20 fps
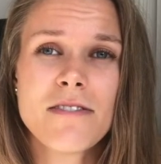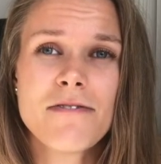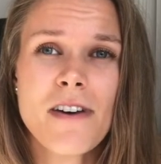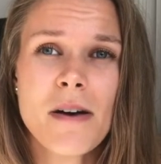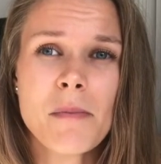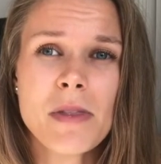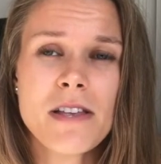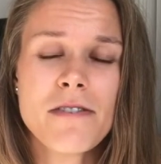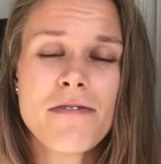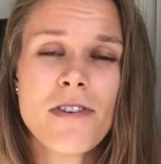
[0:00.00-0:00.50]

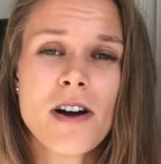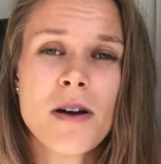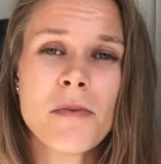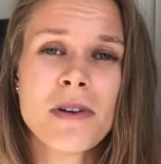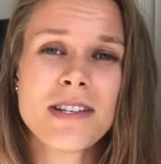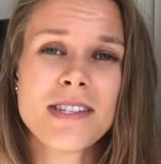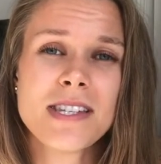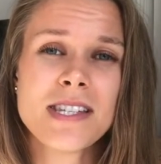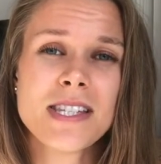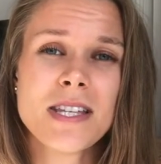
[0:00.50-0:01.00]
family
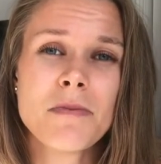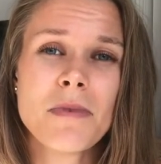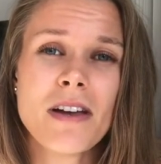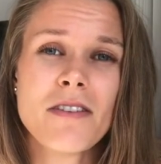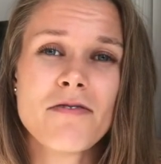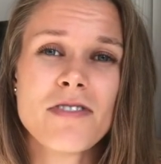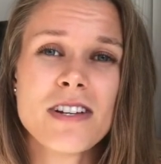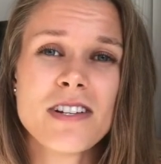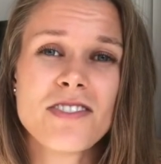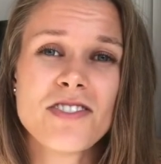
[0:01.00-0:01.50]
farming system,
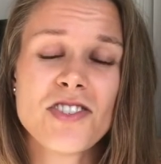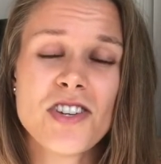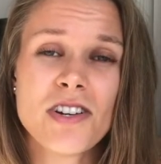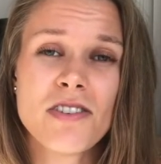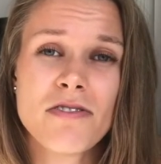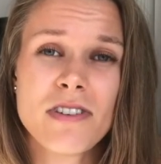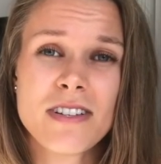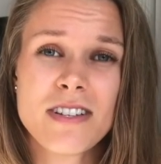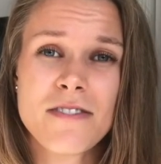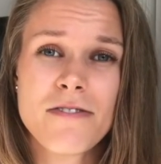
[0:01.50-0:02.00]
that
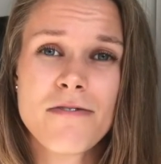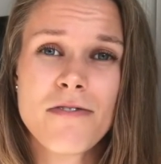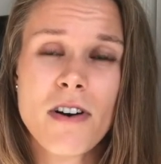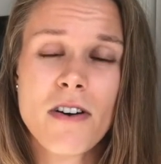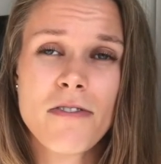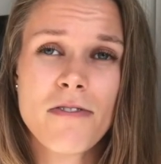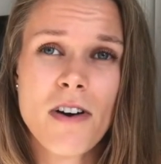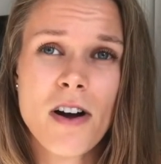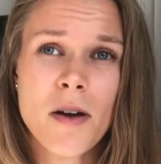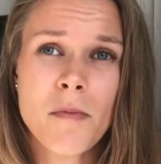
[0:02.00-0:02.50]
regenerative
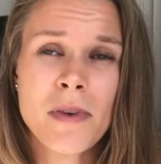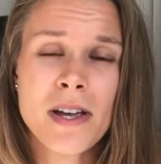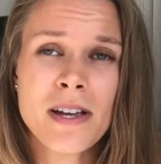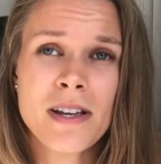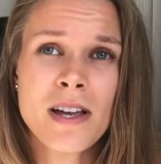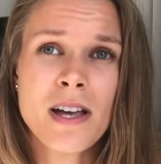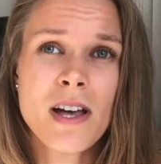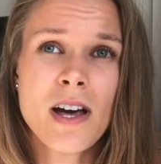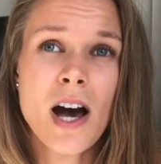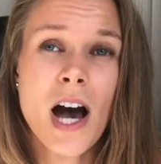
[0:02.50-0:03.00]

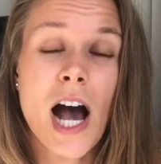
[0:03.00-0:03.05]
farming.